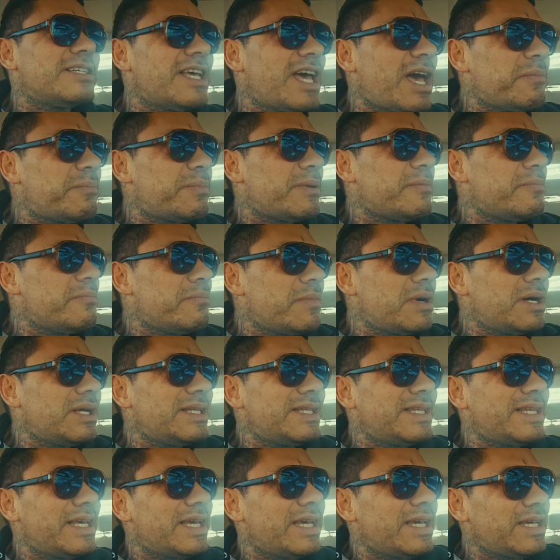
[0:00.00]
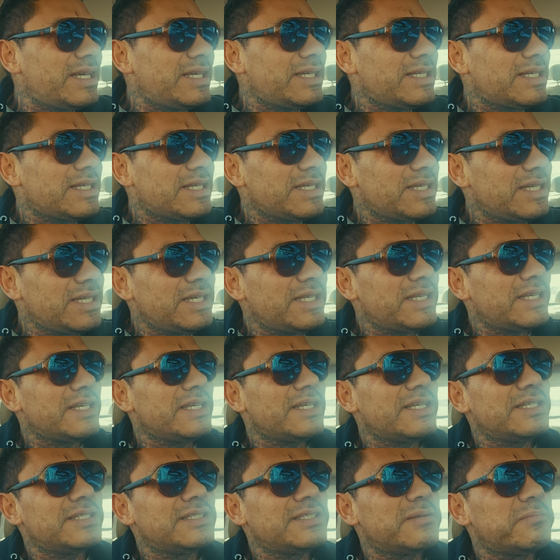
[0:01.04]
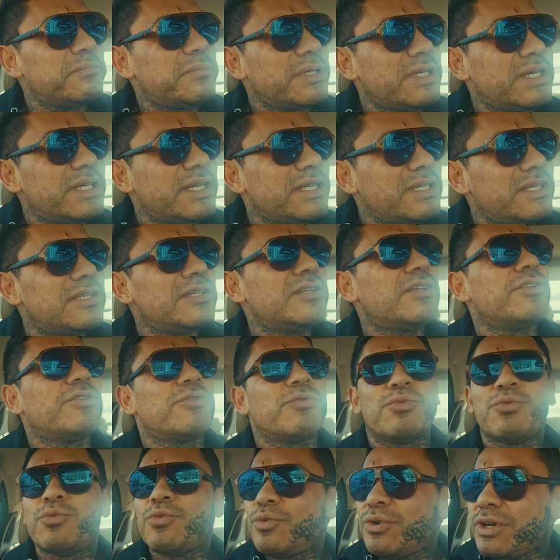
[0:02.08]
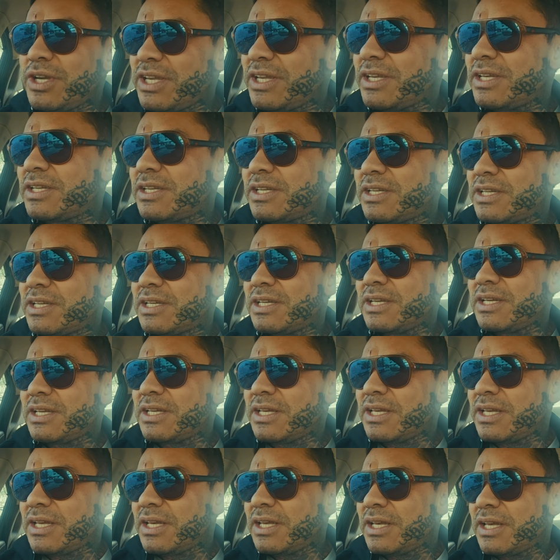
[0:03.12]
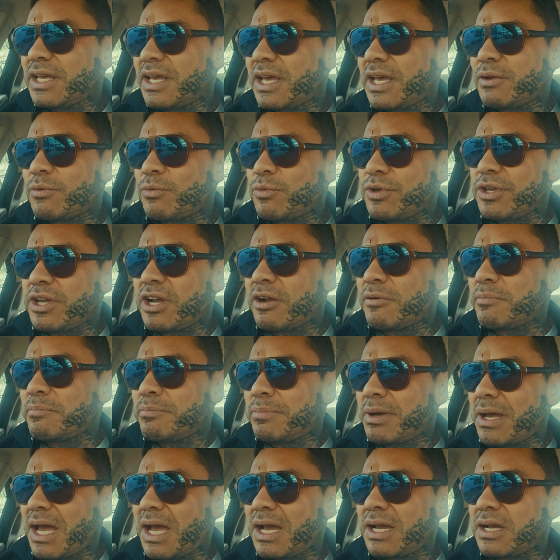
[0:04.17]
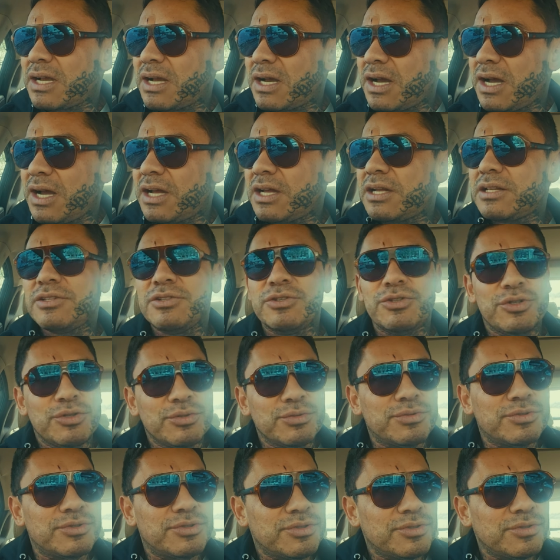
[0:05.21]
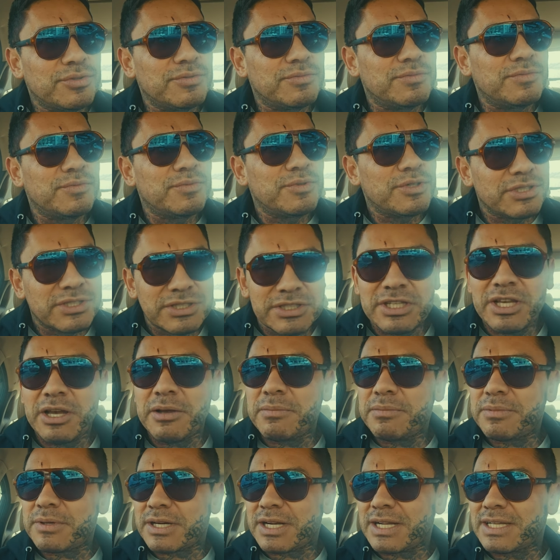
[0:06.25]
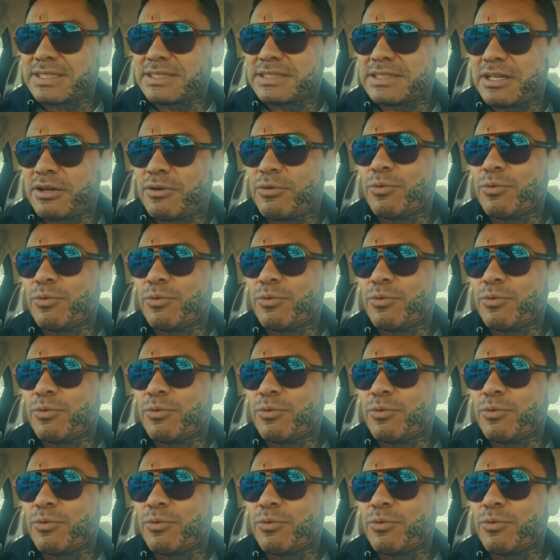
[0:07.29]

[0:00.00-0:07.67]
Happy Monday. It is the beginning of the week, and we are back on YouTube. What's up, Raza?